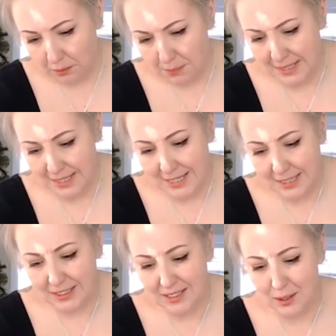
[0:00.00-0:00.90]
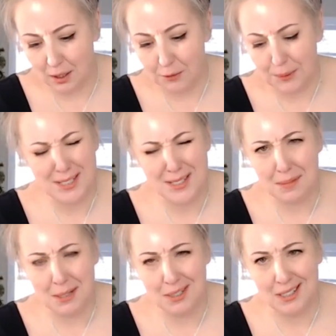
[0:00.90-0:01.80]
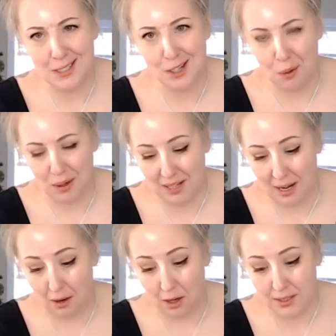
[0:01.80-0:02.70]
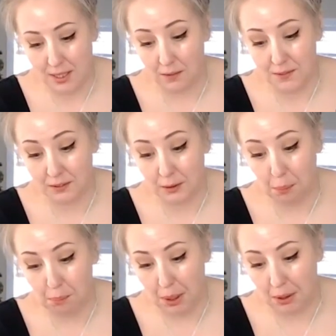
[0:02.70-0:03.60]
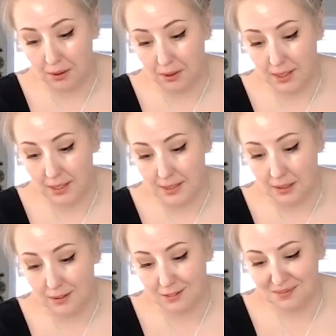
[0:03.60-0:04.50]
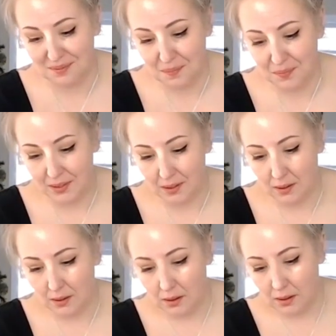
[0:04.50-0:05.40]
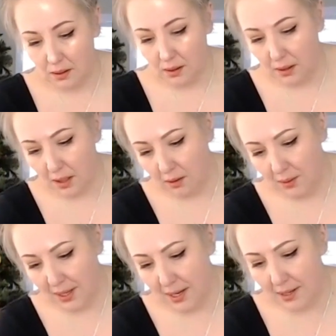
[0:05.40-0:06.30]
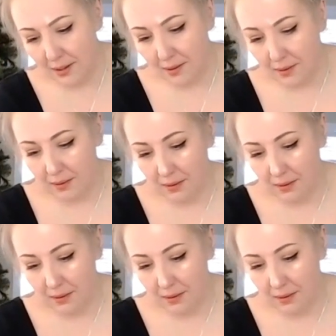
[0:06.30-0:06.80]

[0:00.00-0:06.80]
We're making healing salves. Doesn't mean we need to go and get ourselves a little burnt, does it? Okay.